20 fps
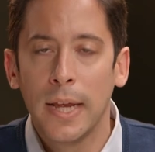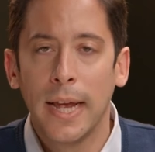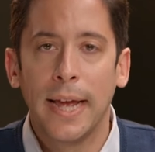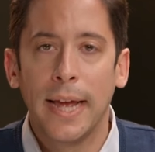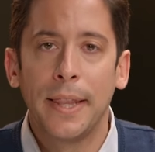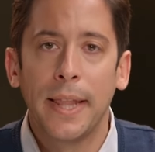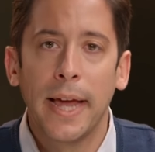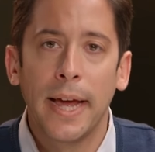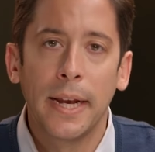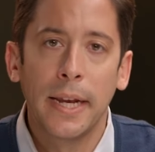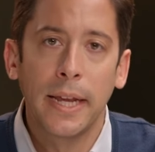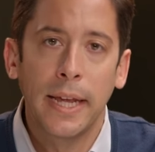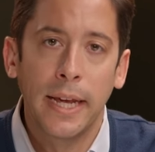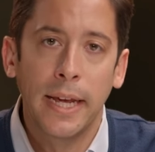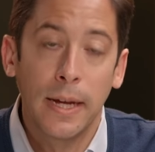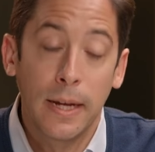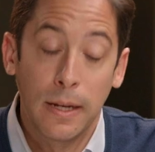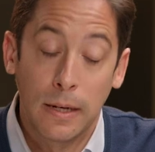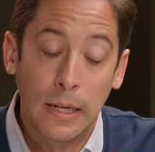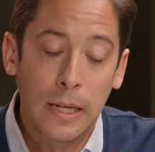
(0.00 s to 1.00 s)
And then
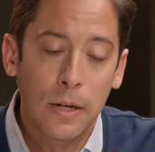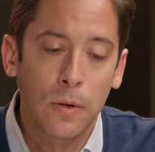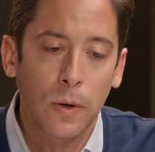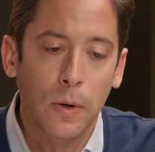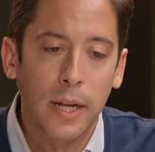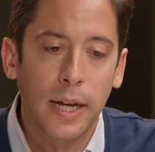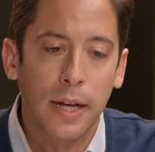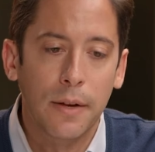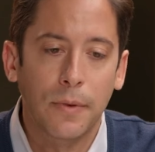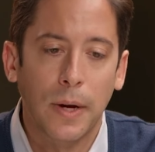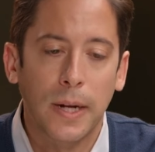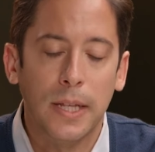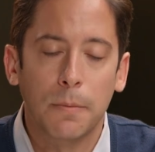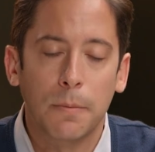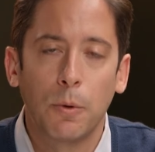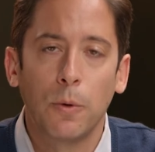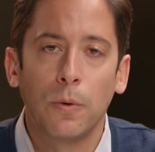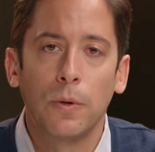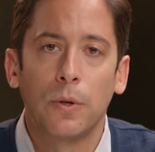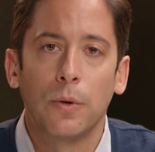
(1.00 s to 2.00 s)
he literally invites
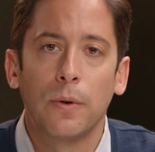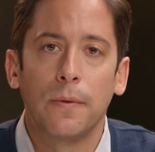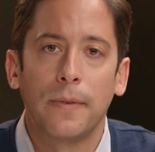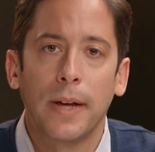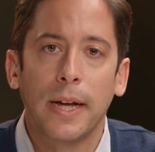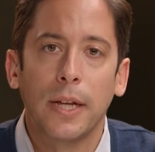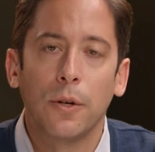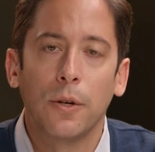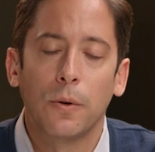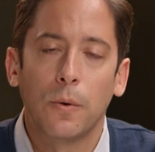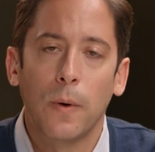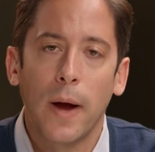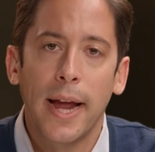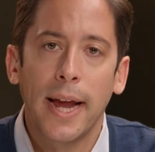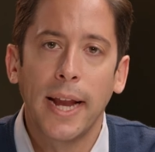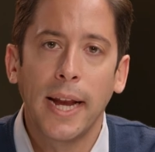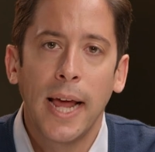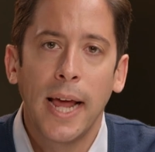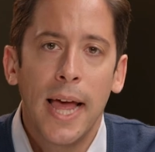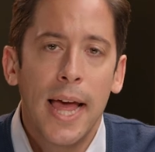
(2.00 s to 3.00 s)
Putin to invade
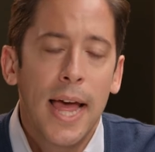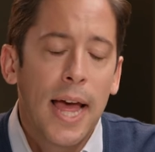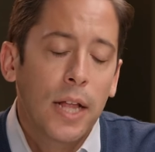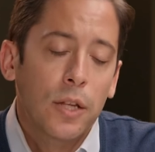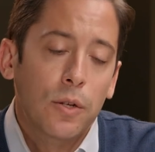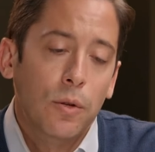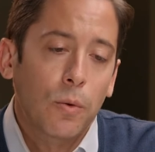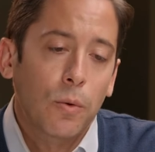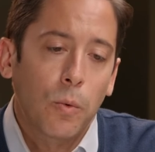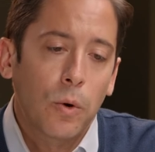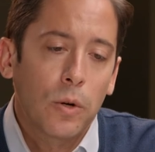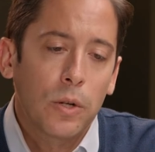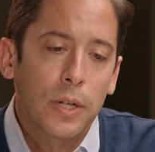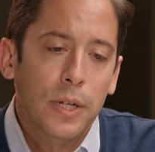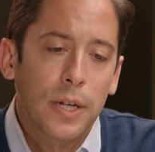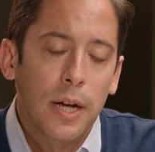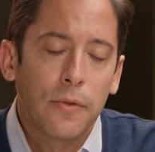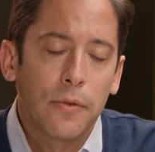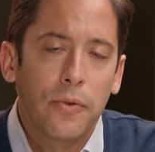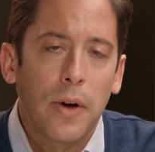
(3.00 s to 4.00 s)
Ukraine. So the world
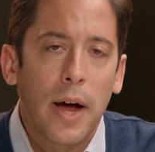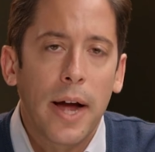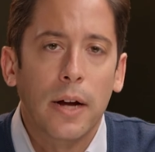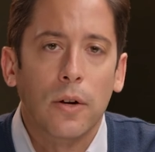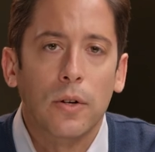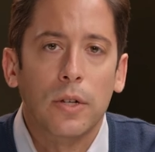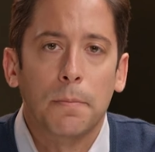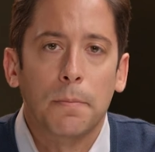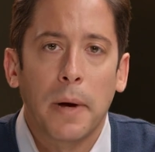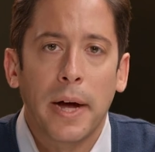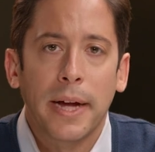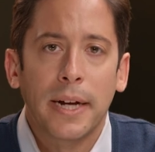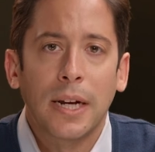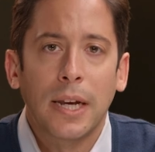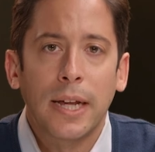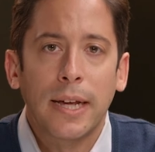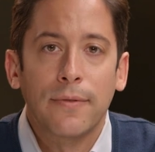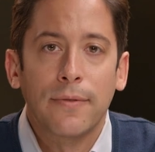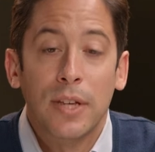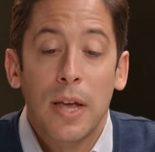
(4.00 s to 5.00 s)
is on fire as Biden
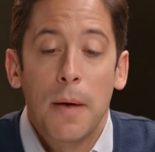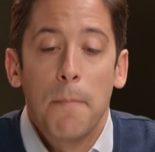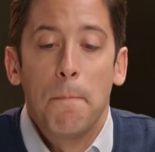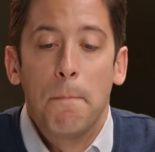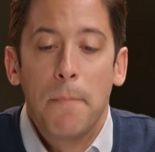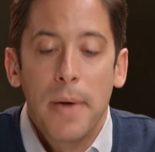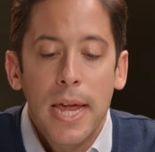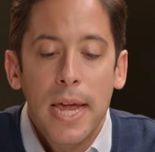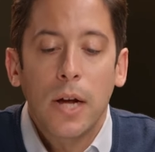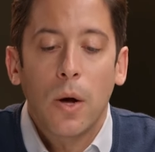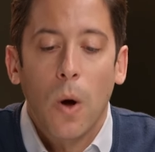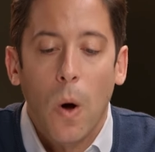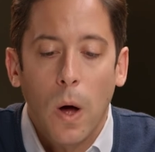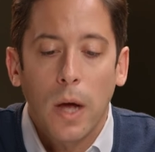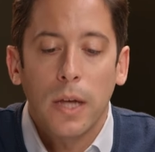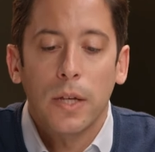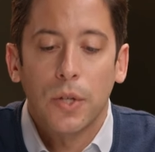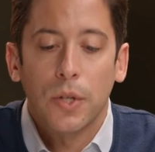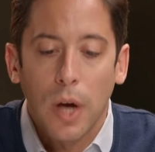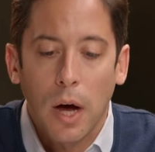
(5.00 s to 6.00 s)
leaves
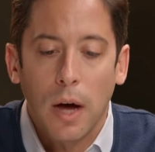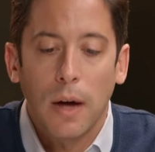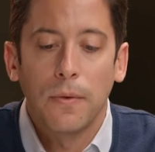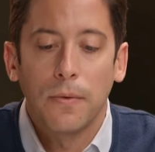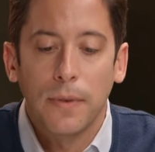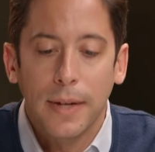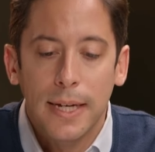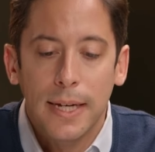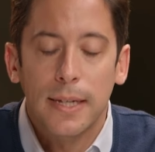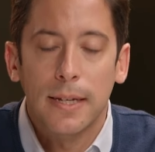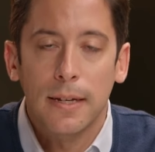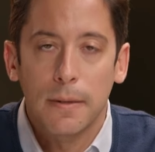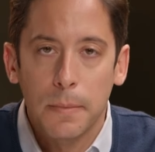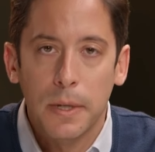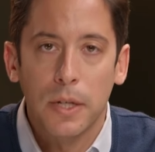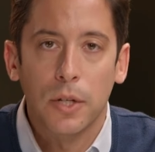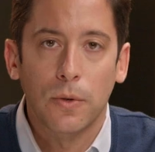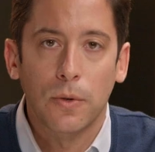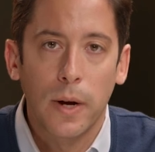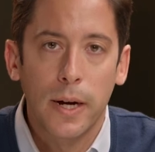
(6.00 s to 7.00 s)
because of his
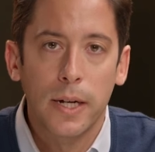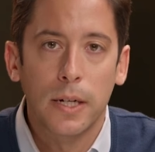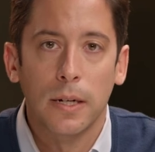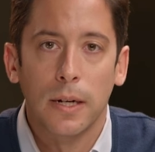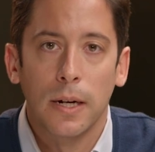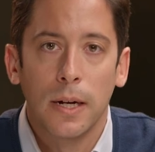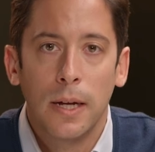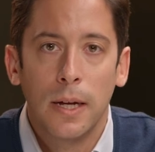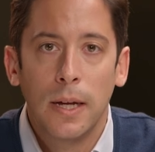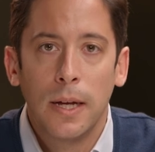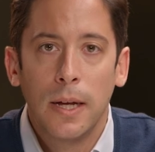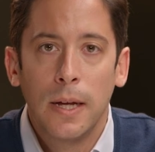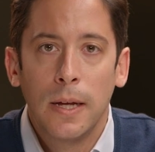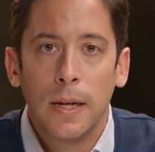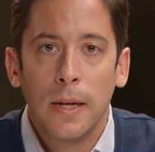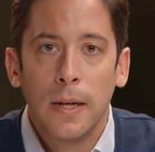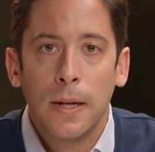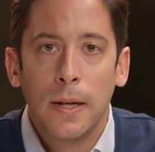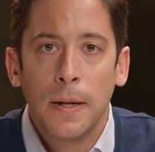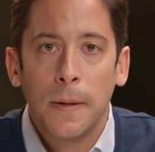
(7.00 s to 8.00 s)
administration.
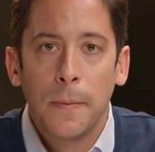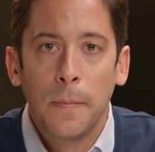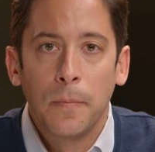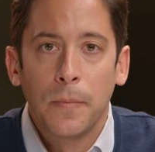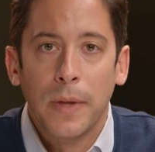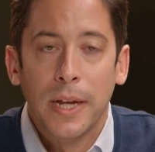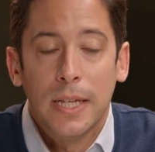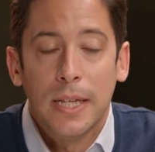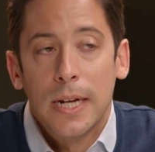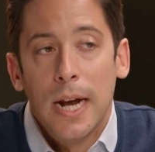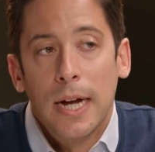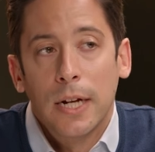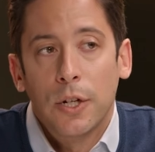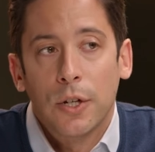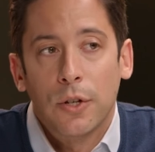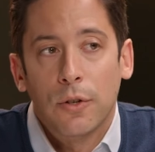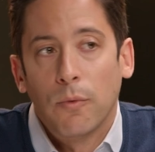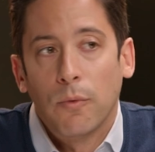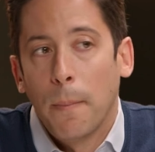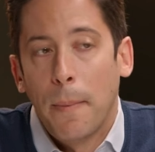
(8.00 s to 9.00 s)
And it's not
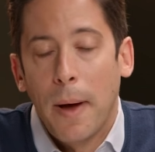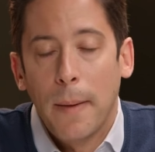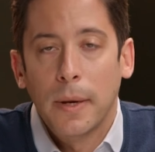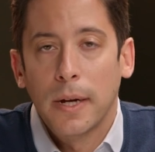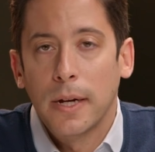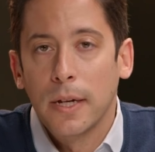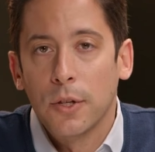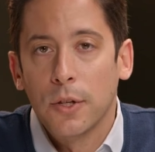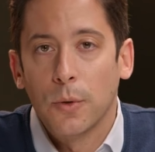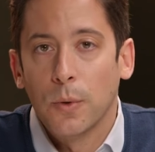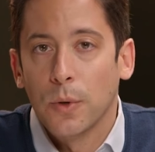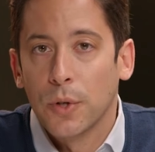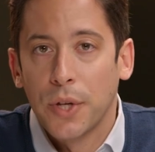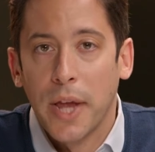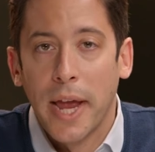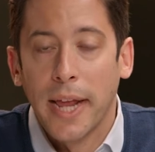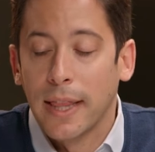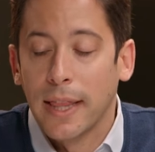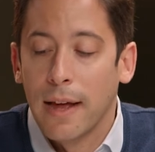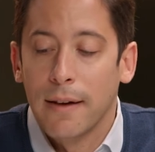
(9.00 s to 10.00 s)
just Republicans who are
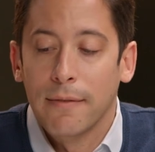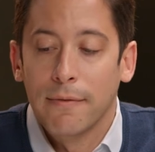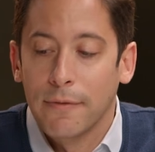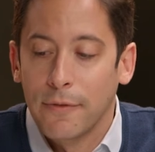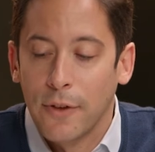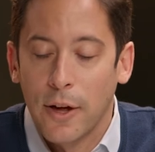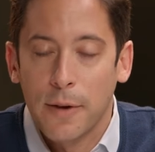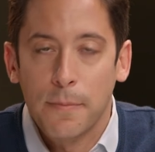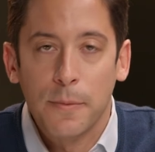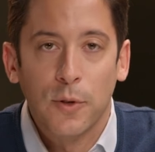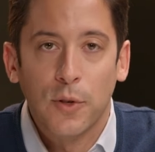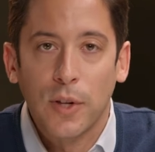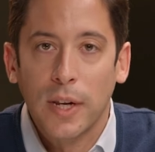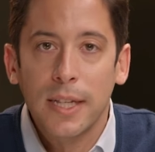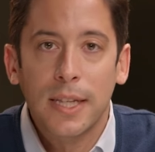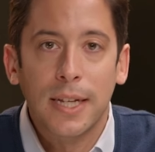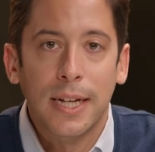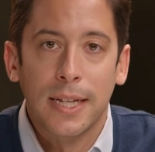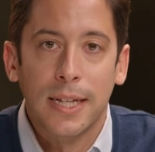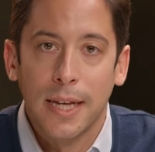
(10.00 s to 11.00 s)
saying that. Vladimir
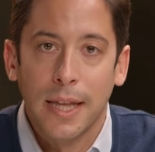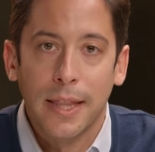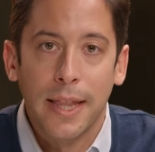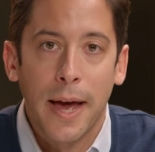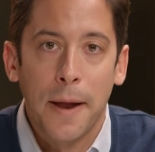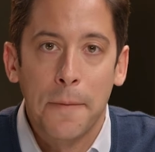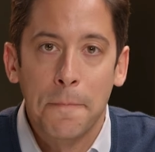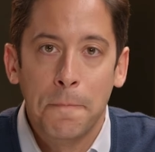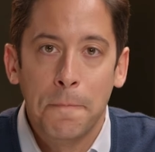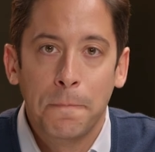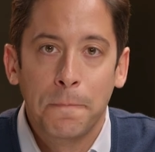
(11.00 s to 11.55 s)
Zelensky said that.